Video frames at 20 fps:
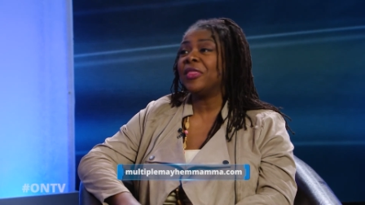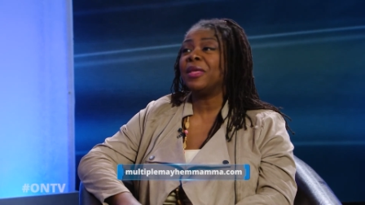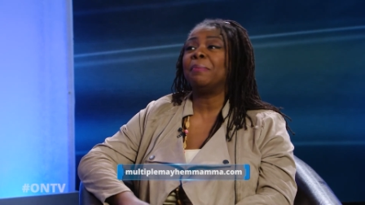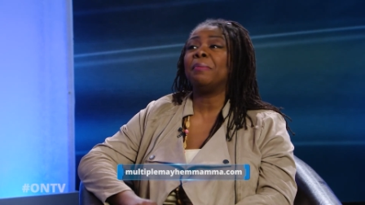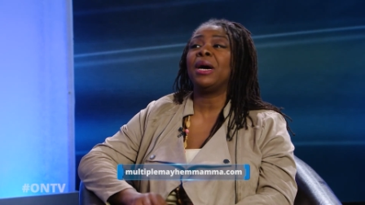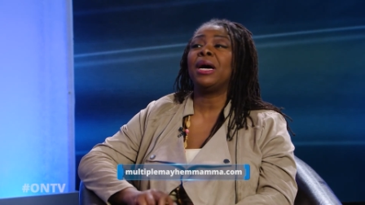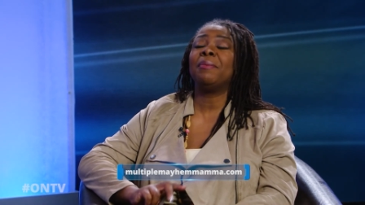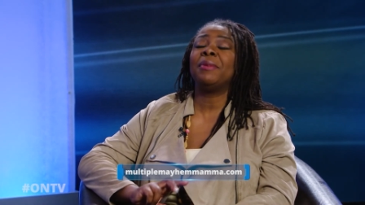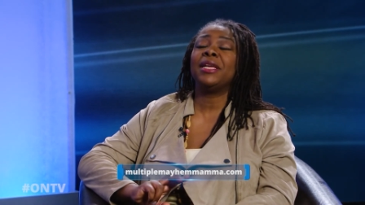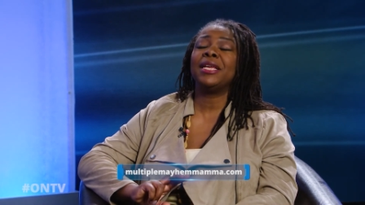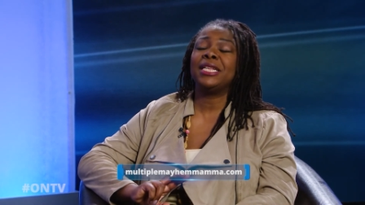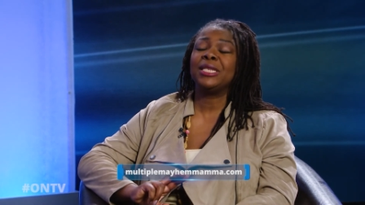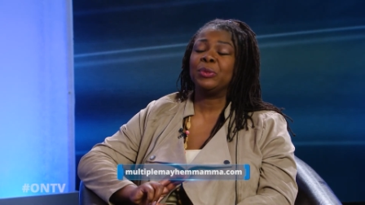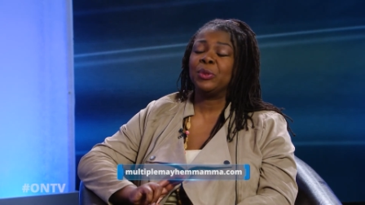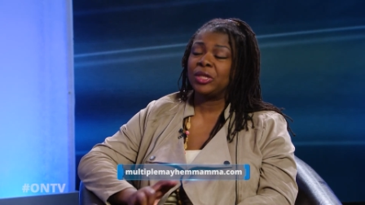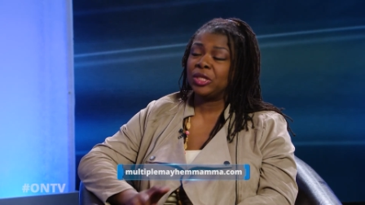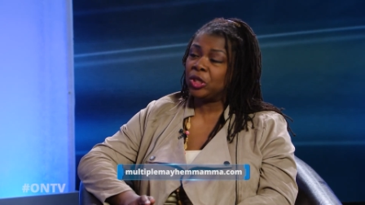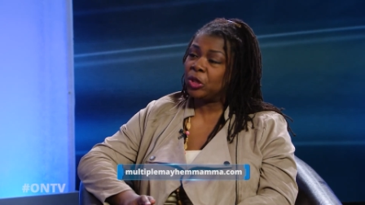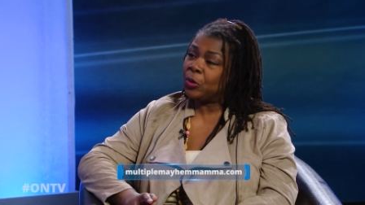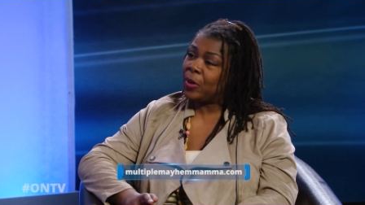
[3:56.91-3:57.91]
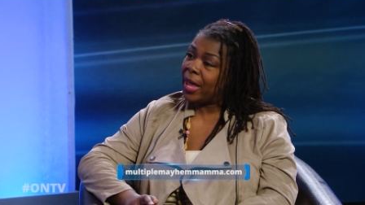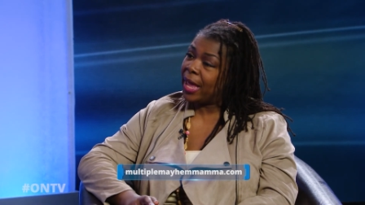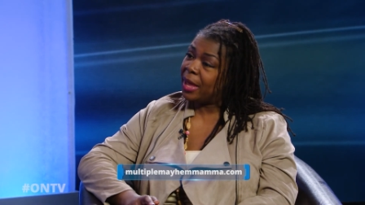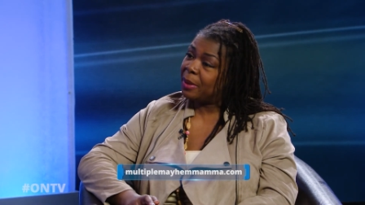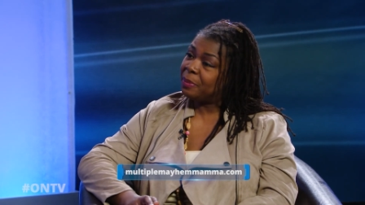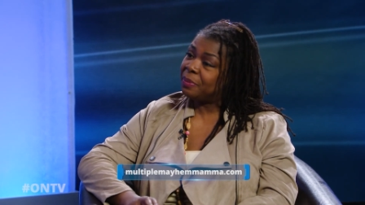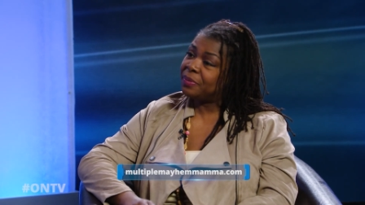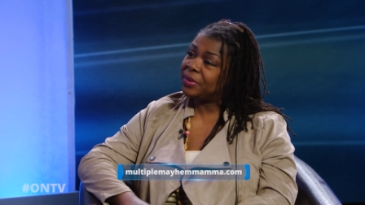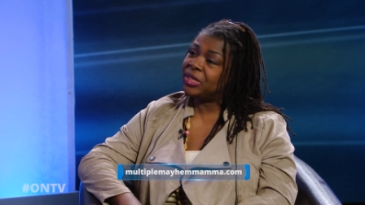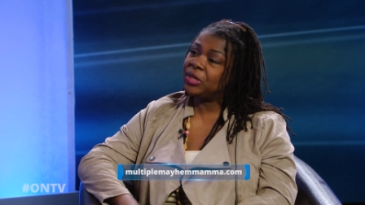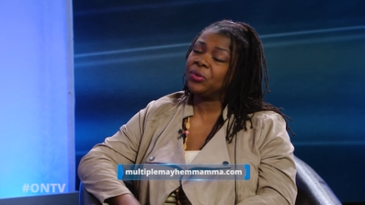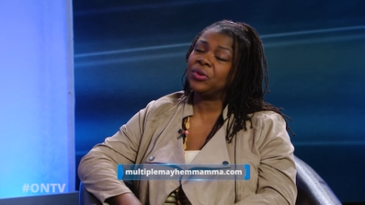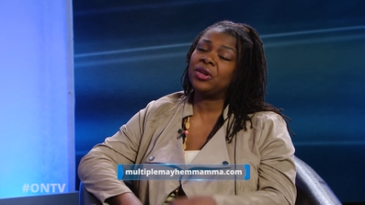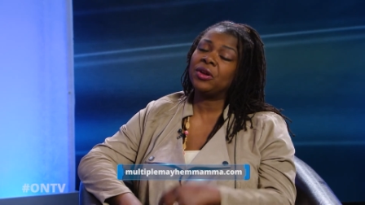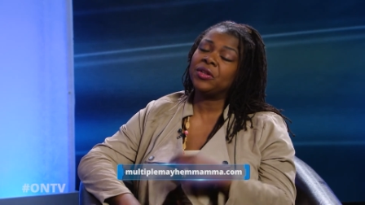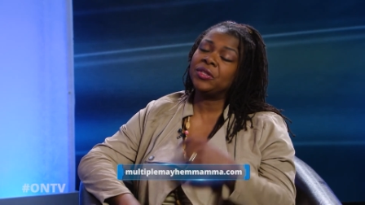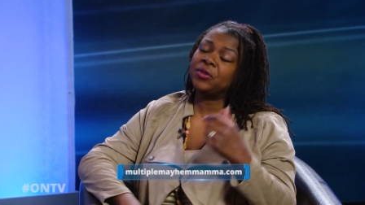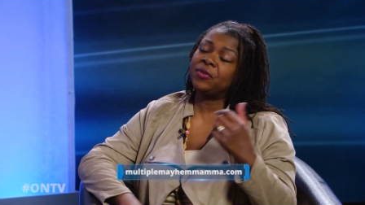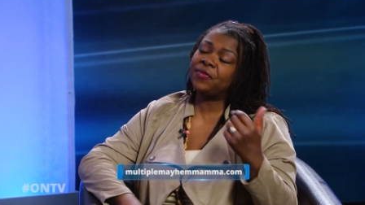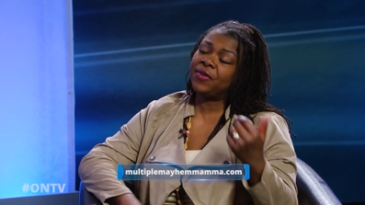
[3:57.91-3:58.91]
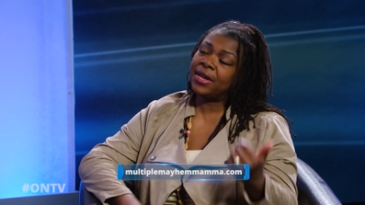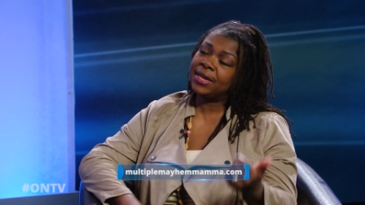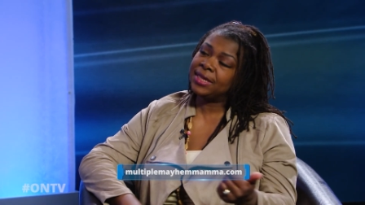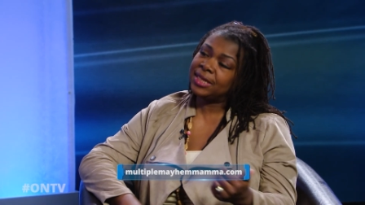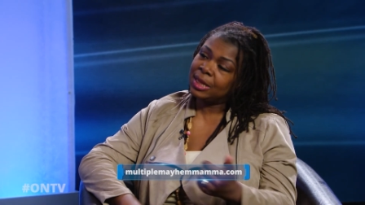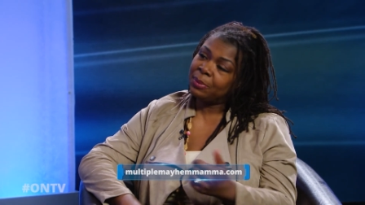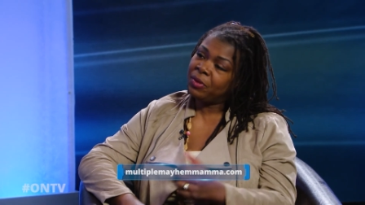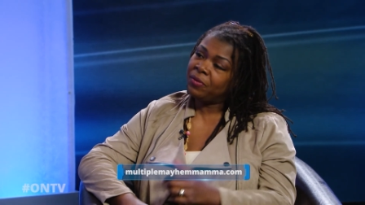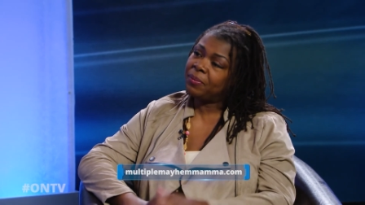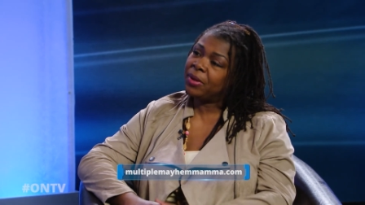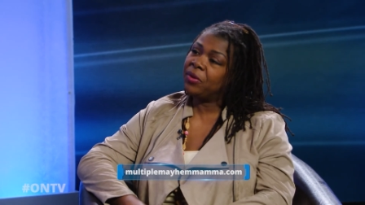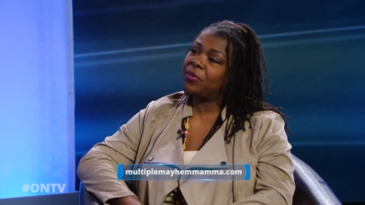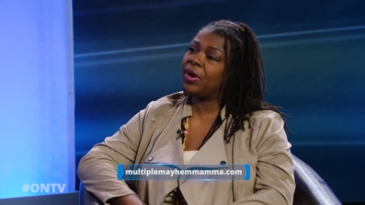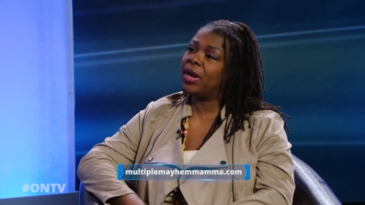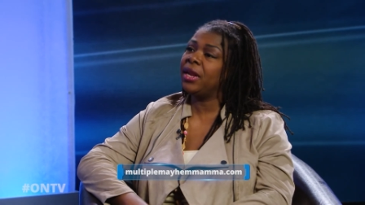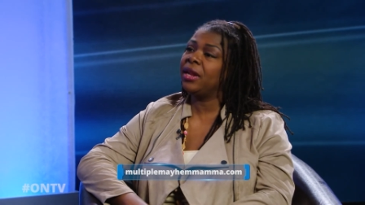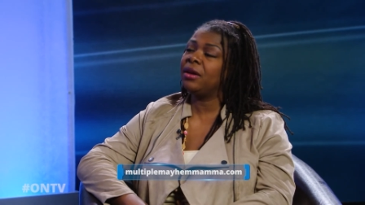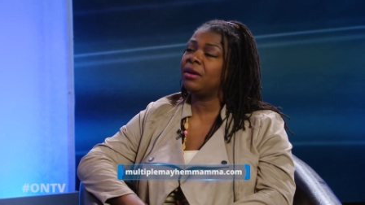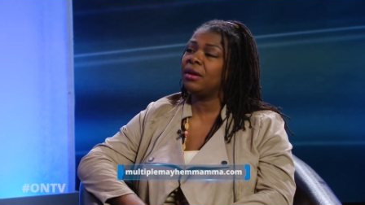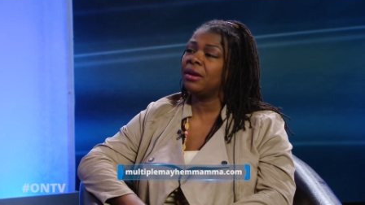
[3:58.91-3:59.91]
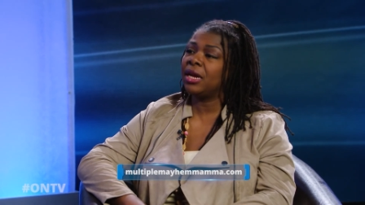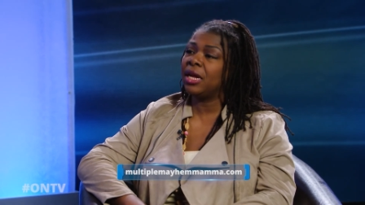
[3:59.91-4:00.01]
The mama is with two M's. You can also find some of my writing on